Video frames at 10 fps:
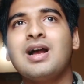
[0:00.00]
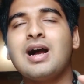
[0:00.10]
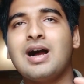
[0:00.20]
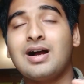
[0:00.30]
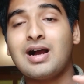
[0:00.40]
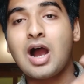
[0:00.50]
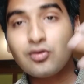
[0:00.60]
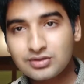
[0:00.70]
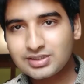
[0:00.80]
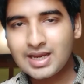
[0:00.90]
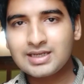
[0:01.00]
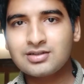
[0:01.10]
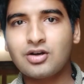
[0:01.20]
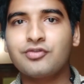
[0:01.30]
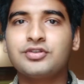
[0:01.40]
outside
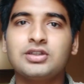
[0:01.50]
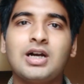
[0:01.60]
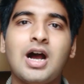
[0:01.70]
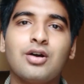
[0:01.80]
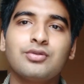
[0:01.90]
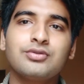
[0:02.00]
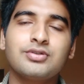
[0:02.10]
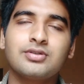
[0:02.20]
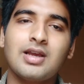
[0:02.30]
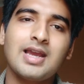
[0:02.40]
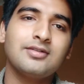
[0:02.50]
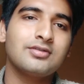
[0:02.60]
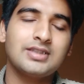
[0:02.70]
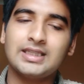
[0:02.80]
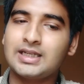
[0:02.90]
of the house, I
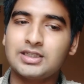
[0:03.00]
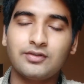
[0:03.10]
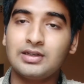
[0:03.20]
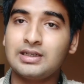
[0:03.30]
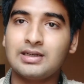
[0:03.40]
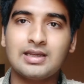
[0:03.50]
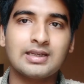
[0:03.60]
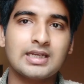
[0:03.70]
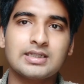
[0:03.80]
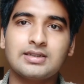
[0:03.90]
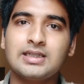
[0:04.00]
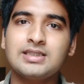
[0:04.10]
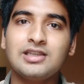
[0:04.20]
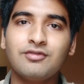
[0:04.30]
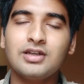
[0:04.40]
don't think that you will get a range.
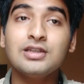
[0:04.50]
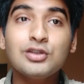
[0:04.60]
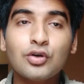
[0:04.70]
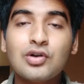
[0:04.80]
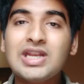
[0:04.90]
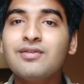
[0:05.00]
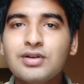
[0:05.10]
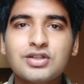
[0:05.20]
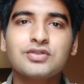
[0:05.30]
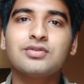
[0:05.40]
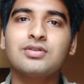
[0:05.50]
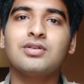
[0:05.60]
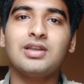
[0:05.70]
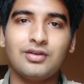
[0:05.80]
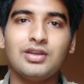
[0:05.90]
Even your neighbors,
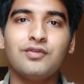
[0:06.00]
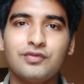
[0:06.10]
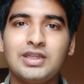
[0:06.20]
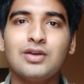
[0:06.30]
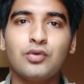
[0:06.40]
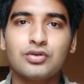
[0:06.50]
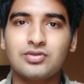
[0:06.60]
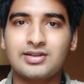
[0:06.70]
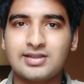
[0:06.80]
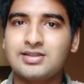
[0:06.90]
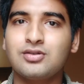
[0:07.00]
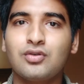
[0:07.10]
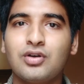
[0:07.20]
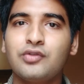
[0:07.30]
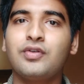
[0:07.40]
if they want to access your
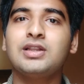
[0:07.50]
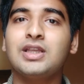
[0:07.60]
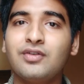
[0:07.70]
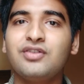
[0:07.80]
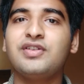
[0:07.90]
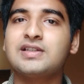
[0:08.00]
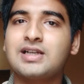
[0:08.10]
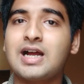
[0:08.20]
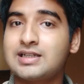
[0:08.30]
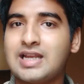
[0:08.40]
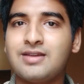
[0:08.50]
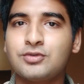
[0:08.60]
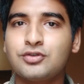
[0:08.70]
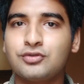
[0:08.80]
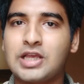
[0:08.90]
Wi-Fi, they will face a hard time
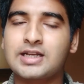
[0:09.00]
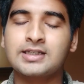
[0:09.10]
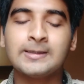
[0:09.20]
to do that.